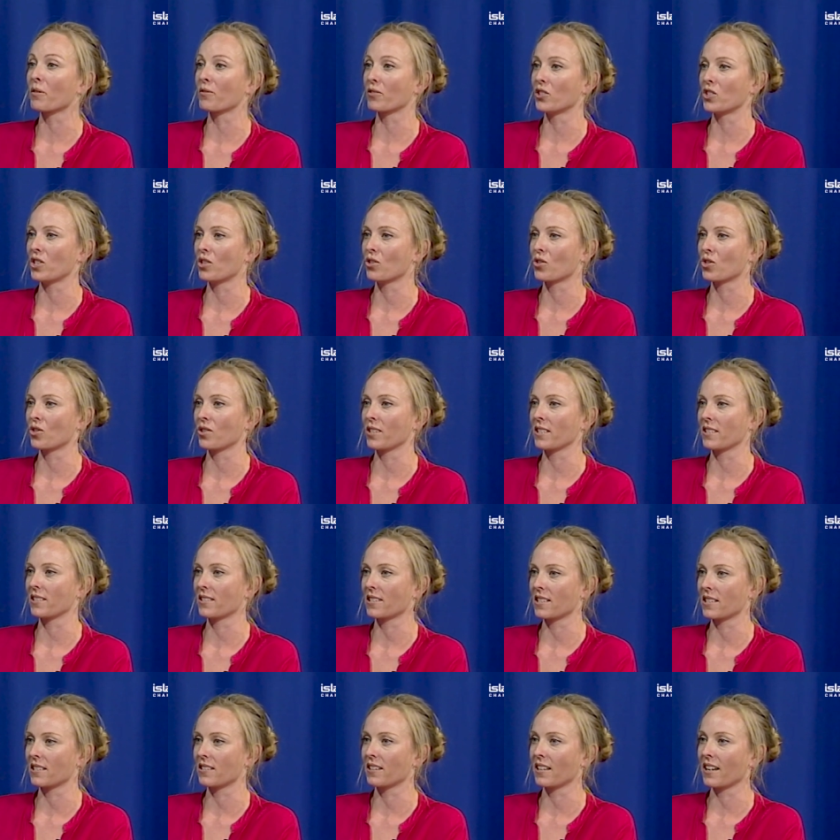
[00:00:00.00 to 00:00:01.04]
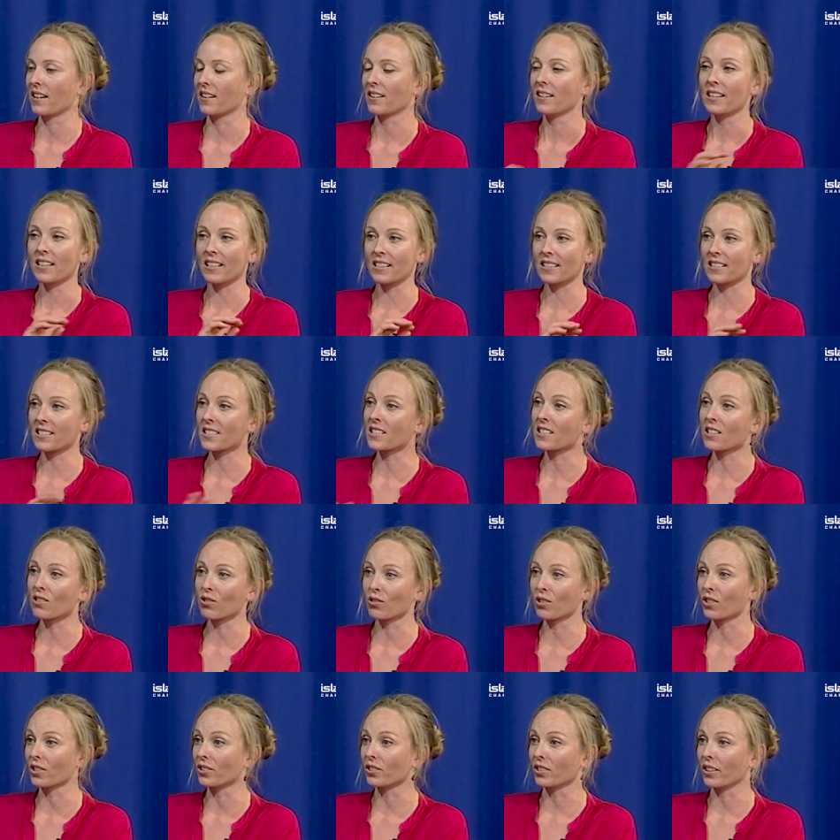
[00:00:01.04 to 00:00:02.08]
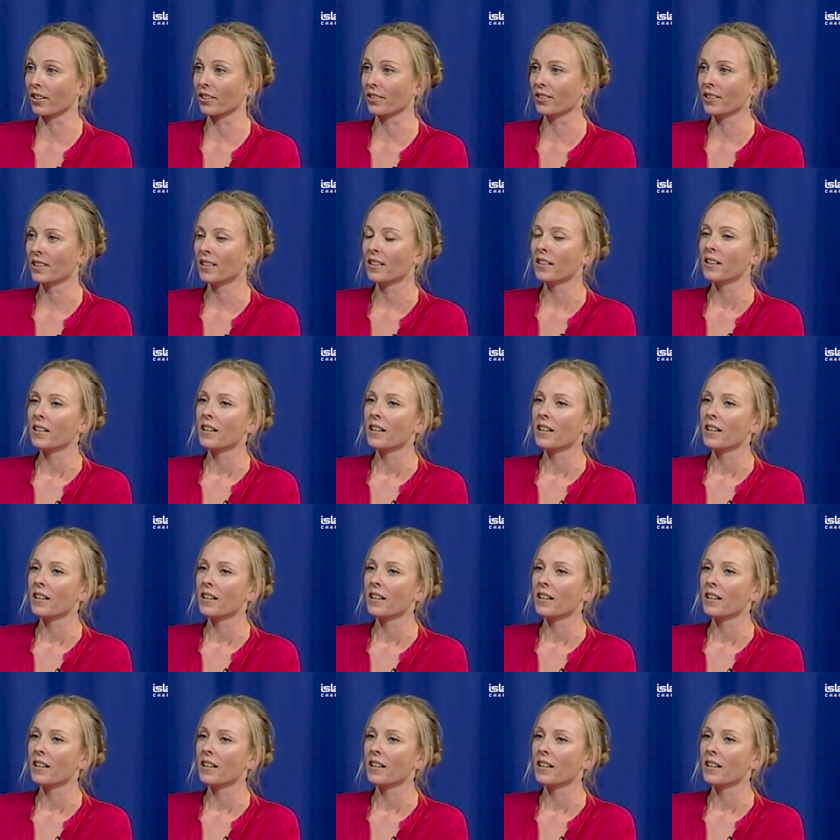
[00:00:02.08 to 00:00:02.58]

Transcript: of the nutrients in there. It's still good though.